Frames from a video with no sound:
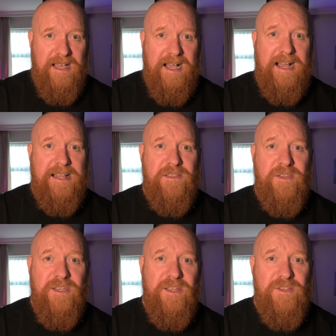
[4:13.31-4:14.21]
and
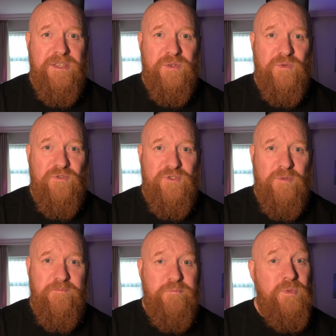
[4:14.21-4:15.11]
sales will
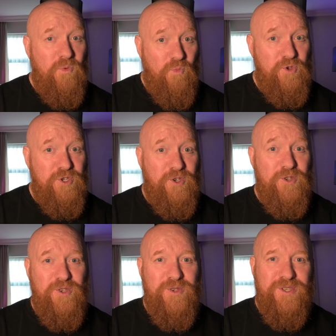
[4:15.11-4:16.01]
resume, which is
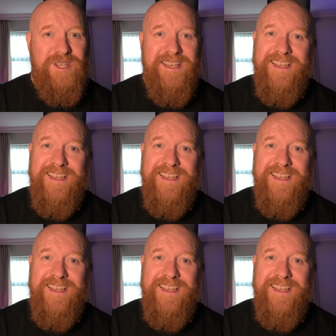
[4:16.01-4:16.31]
good news.